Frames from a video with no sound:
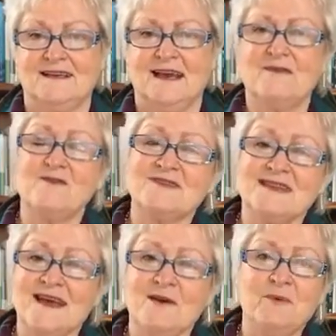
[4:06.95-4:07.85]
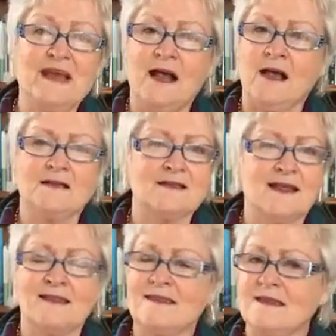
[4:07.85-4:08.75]
And of course there we cut
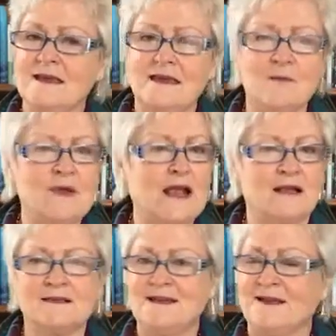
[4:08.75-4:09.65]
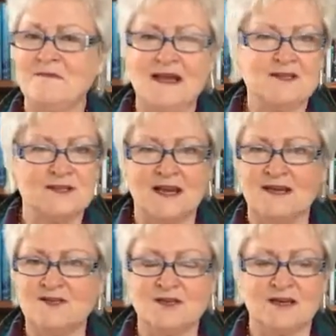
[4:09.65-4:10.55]
down thinking, we cut down
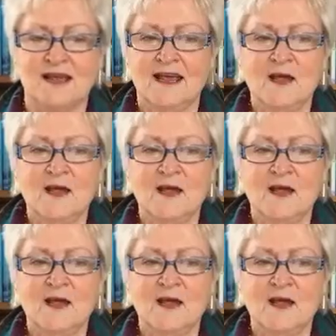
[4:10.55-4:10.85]
imagination,